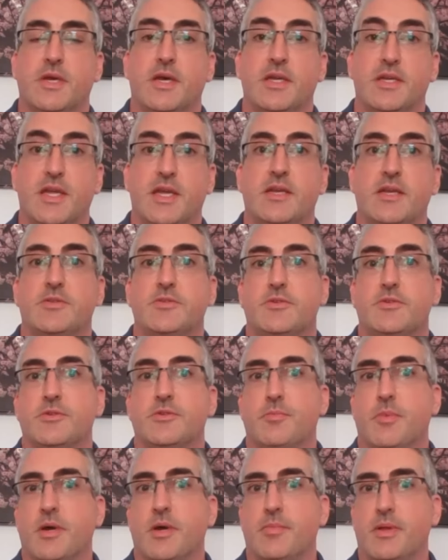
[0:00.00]
attendances
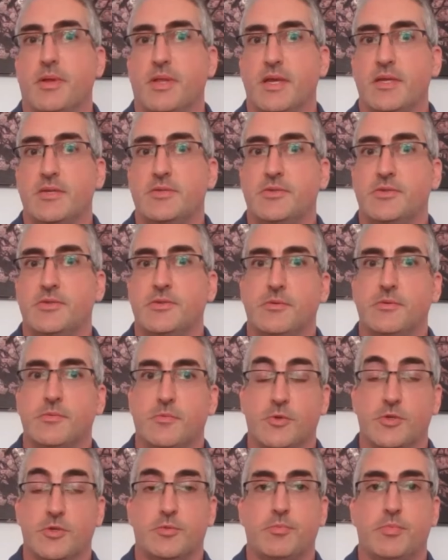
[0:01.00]
by police
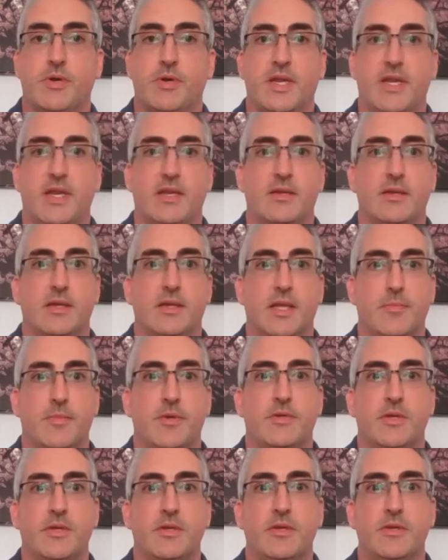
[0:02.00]
was pretty
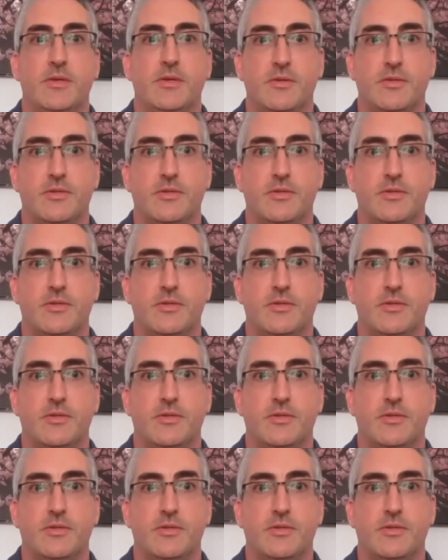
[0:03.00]
limited.